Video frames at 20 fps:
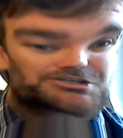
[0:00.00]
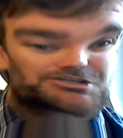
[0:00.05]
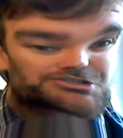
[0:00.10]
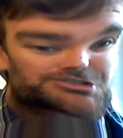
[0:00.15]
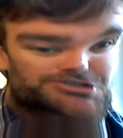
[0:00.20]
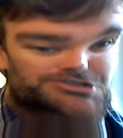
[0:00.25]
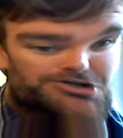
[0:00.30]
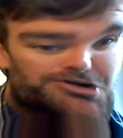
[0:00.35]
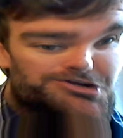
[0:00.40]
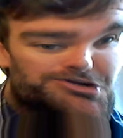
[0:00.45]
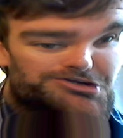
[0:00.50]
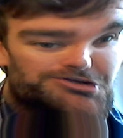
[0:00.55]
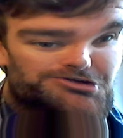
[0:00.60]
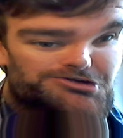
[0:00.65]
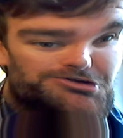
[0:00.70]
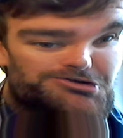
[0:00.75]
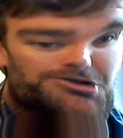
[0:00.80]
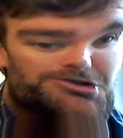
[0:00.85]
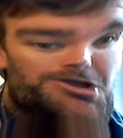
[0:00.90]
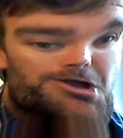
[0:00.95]
and show
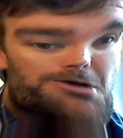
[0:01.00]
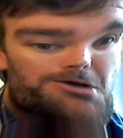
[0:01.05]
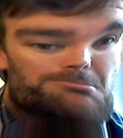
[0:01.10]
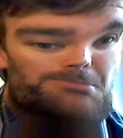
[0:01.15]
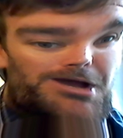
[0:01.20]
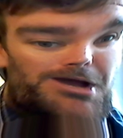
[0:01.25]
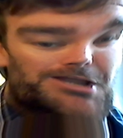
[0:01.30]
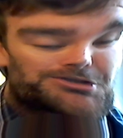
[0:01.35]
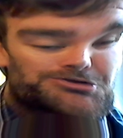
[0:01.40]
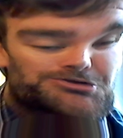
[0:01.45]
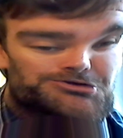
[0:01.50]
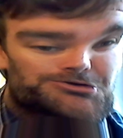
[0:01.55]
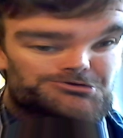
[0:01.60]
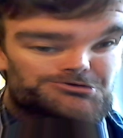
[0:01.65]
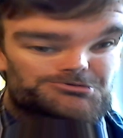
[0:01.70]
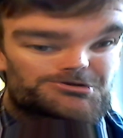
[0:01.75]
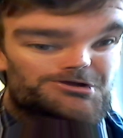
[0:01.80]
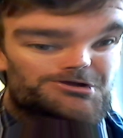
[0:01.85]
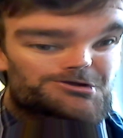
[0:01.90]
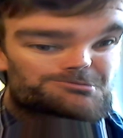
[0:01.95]
you my
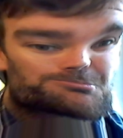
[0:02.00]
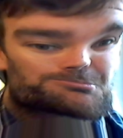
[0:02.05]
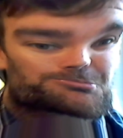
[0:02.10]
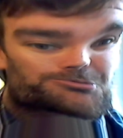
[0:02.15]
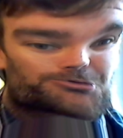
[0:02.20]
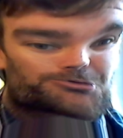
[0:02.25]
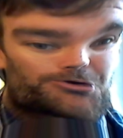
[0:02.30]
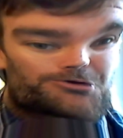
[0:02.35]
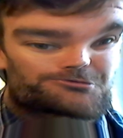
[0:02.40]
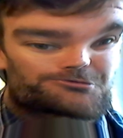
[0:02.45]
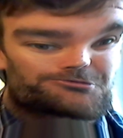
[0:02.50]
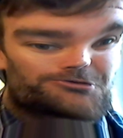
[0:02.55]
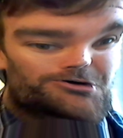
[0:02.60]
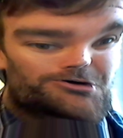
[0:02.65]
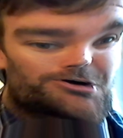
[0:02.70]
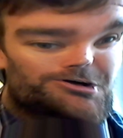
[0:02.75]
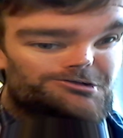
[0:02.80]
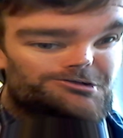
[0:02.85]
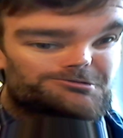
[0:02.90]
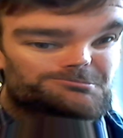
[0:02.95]
new
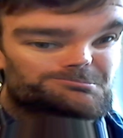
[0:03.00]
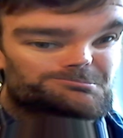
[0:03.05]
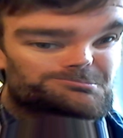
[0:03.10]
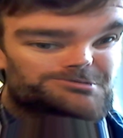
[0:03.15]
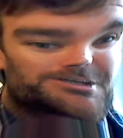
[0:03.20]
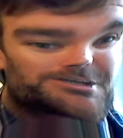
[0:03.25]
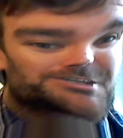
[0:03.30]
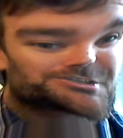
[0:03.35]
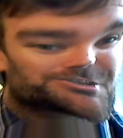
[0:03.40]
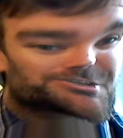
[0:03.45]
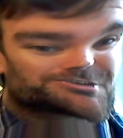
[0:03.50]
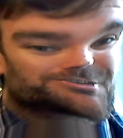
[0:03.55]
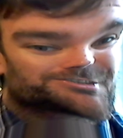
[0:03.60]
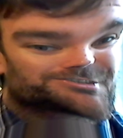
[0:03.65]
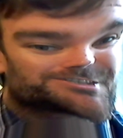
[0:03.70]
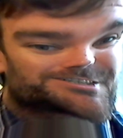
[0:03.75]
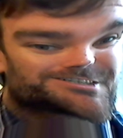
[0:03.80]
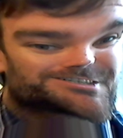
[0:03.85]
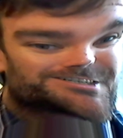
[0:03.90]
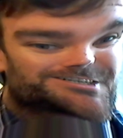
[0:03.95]
profile
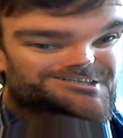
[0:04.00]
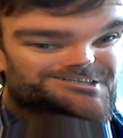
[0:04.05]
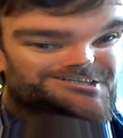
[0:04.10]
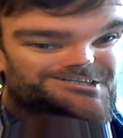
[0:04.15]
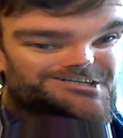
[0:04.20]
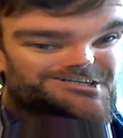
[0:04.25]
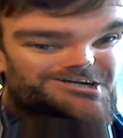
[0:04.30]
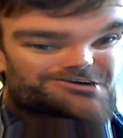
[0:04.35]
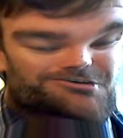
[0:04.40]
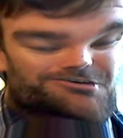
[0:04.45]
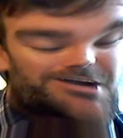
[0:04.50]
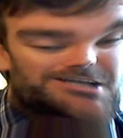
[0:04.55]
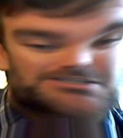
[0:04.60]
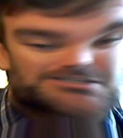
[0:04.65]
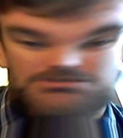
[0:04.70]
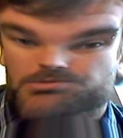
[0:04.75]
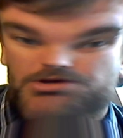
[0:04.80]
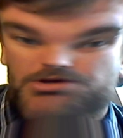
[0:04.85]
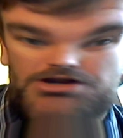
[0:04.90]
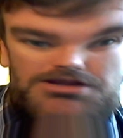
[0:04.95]
pictures. All right,
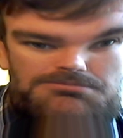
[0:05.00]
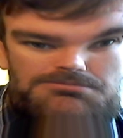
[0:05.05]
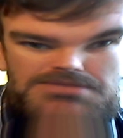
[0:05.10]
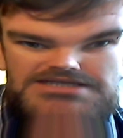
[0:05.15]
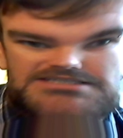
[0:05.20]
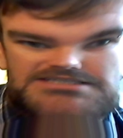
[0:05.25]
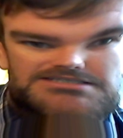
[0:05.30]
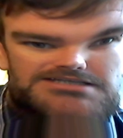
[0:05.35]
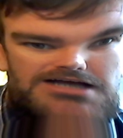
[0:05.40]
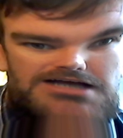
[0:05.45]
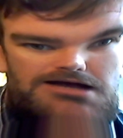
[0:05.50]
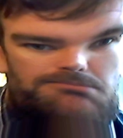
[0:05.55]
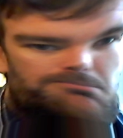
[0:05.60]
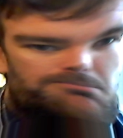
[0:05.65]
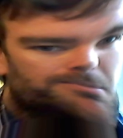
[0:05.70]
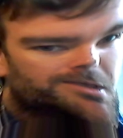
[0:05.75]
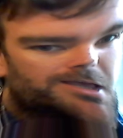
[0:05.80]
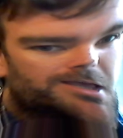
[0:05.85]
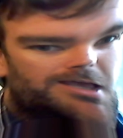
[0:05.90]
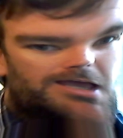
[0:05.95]
so we're going to mix it
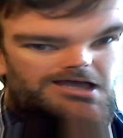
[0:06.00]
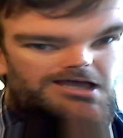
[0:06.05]
up.